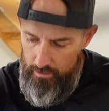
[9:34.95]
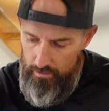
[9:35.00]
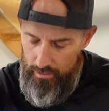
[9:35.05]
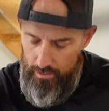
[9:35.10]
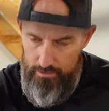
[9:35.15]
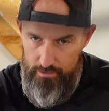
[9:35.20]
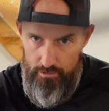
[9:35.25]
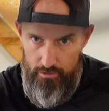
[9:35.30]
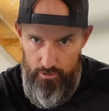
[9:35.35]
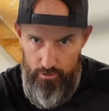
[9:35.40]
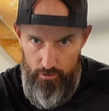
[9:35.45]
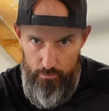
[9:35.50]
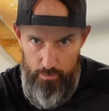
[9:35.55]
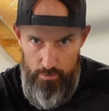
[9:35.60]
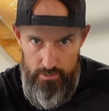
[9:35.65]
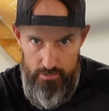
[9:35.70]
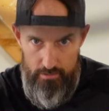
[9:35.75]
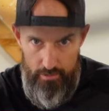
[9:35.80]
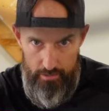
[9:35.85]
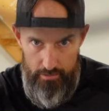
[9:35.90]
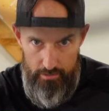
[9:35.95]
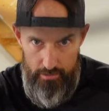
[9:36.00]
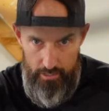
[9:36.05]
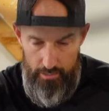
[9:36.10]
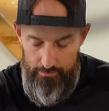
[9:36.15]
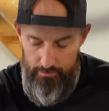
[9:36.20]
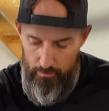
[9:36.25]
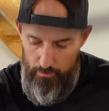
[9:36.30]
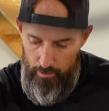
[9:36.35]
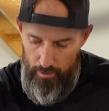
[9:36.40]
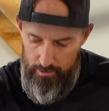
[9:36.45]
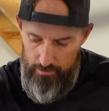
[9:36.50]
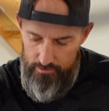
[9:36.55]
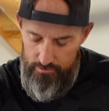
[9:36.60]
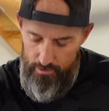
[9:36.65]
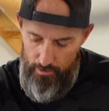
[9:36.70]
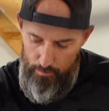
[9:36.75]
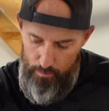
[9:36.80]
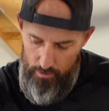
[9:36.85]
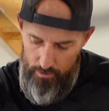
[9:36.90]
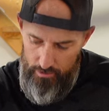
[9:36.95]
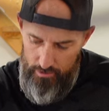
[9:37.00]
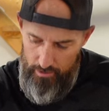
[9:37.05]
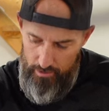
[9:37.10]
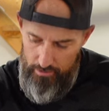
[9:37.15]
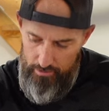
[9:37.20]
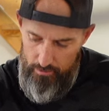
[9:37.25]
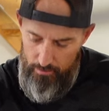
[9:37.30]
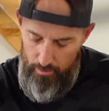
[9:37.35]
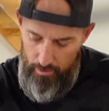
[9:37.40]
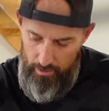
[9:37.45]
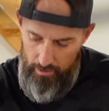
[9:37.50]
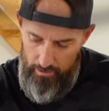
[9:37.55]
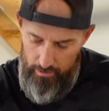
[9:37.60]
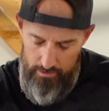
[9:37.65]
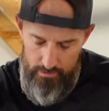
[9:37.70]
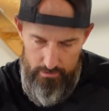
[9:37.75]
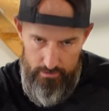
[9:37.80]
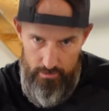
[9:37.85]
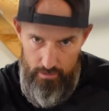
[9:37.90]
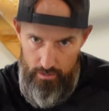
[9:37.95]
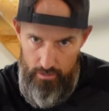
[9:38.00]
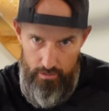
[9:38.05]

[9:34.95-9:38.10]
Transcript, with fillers: That's another piece I did have to buy separately to buy it because